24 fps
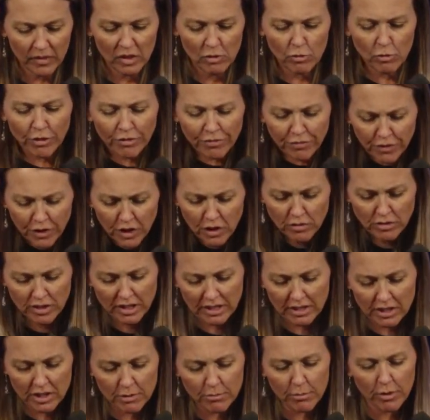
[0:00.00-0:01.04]

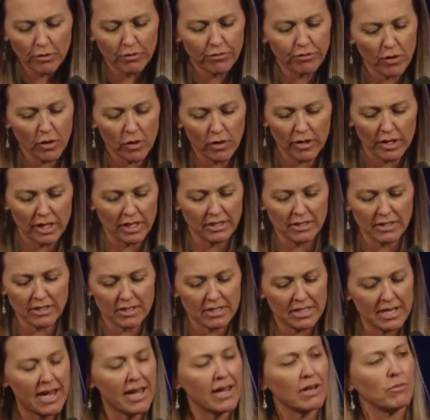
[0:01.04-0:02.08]
Refusing to move forward,
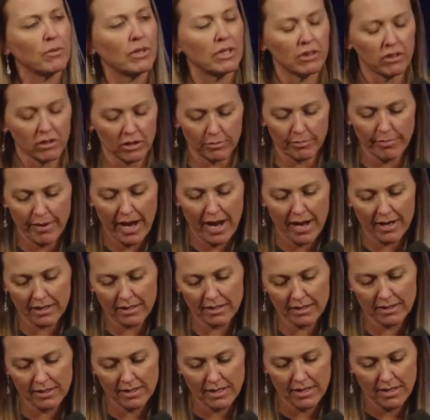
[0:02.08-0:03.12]
instead, we look
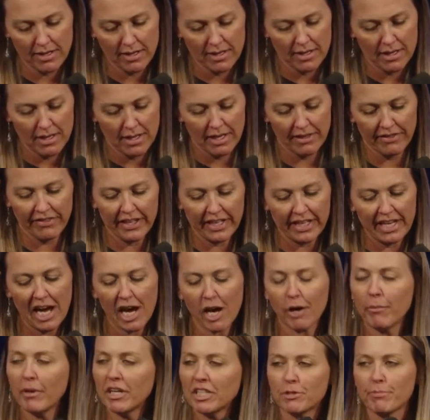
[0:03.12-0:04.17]
back and think
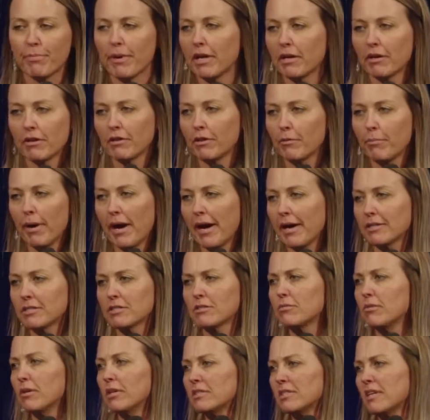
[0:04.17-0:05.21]
how much better the
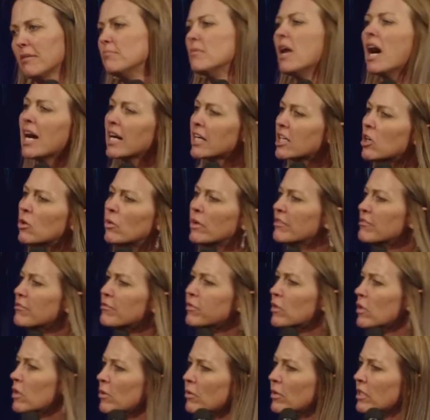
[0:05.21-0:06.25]
past was. I'm not going
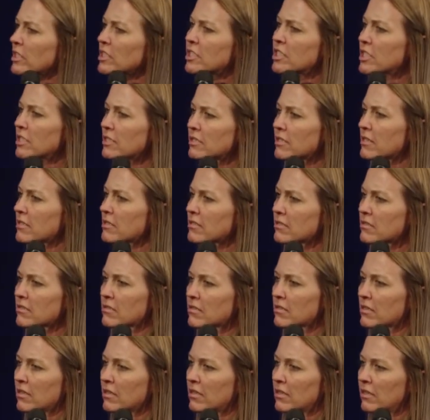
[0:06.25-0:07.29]
forward,
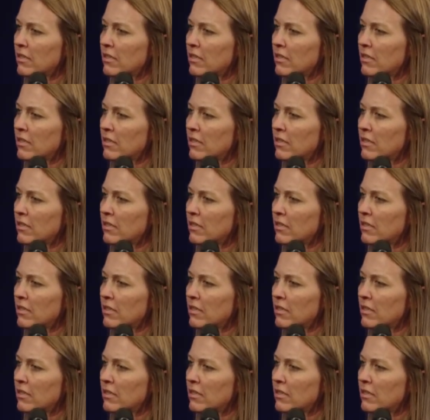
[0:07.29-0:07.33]
Jesus.